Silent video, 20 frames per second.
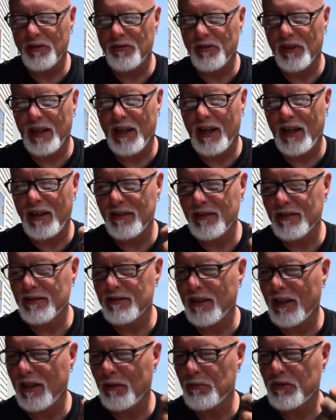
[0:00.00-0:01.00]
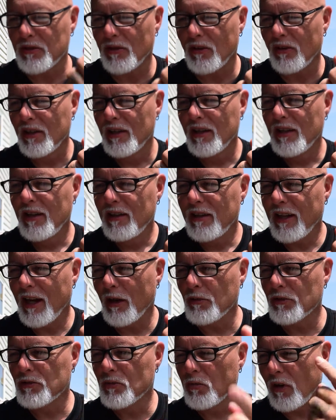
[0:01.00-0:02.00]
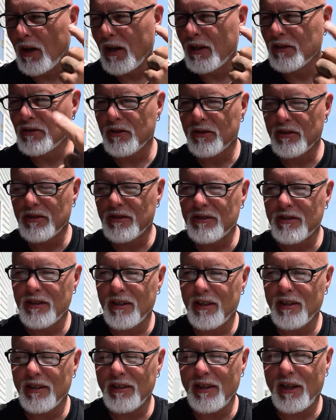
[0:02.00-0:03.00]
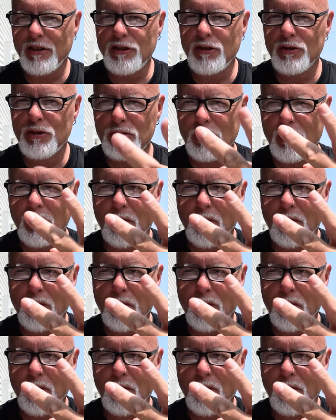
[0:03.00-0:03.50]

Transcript: forgot this time. So that was one. So this is the unusual